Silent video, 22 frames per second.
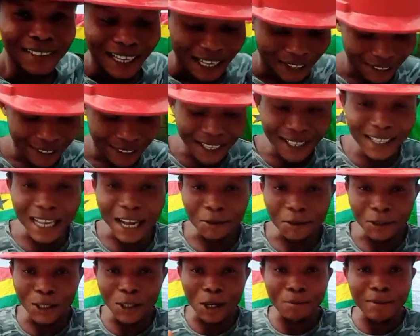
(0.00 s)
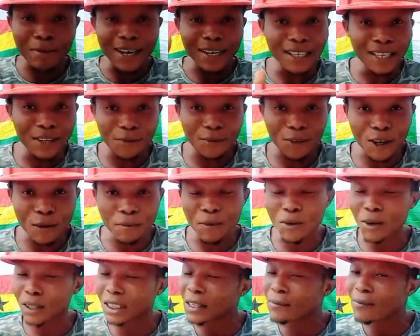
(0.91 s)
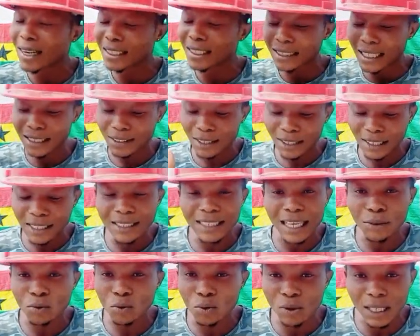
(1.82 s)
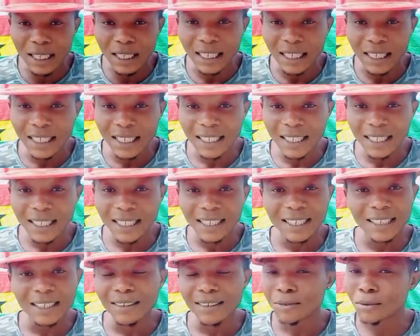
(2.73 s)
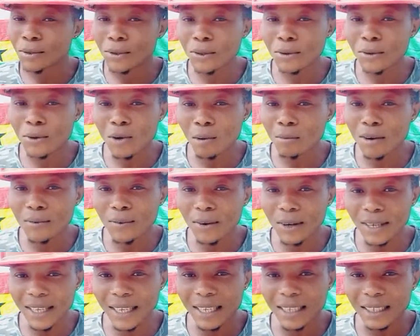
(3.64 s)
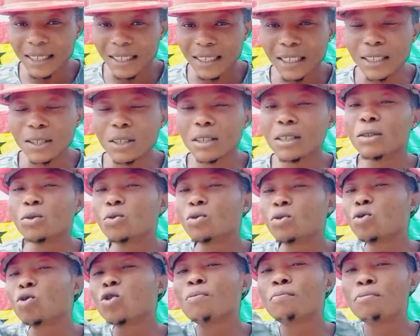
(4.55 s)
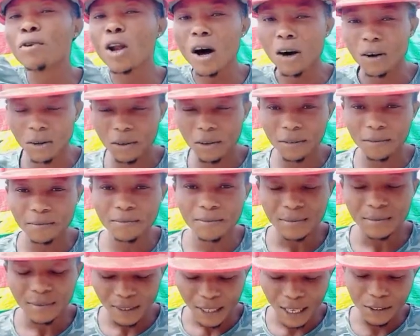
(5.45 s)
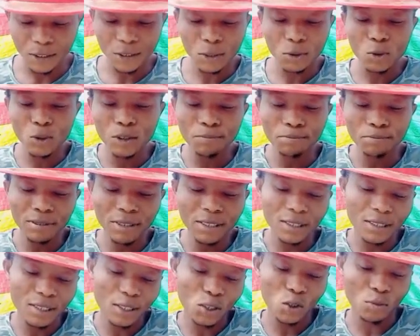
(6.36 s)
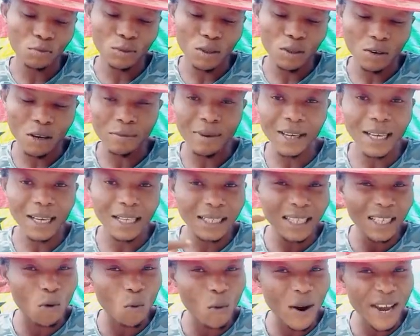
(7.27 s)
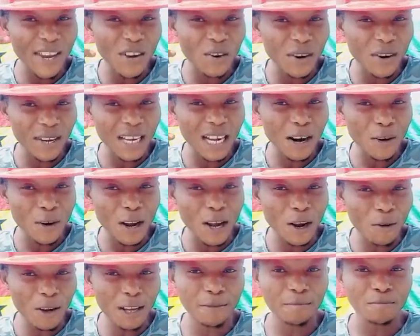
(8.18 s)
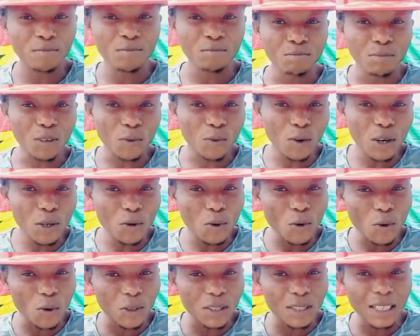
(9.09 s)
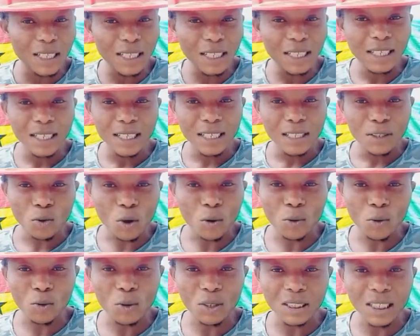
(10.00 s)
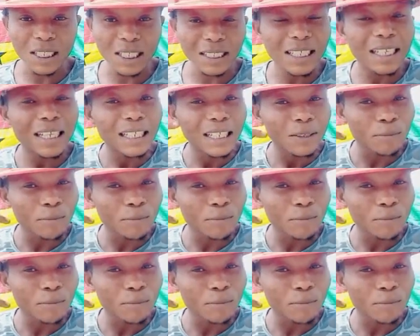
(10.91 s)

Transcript: Another day I will still come and read for you, because if I start to read them today, we no go come up for here. It's too long. I just go print this small one. Make I take one in your ear well. Before you go come the talk nonsense.